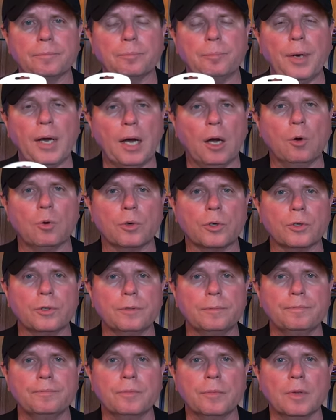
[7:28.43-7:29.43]

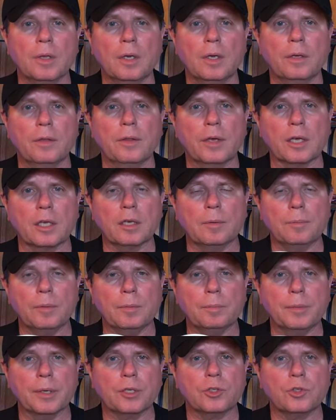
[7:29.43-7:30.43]
powder that can be
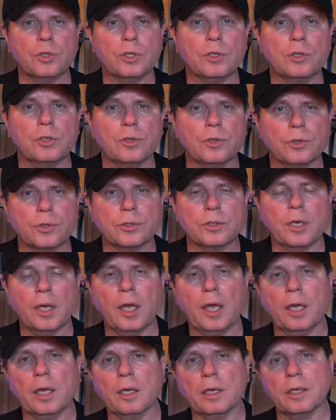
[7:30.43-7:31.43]
mixed into your
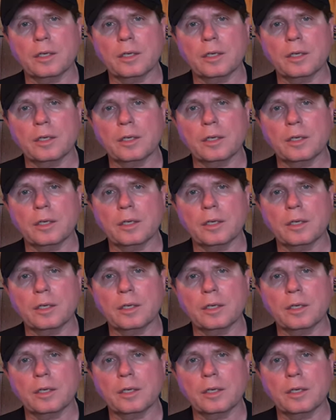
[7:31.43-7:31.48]
tank.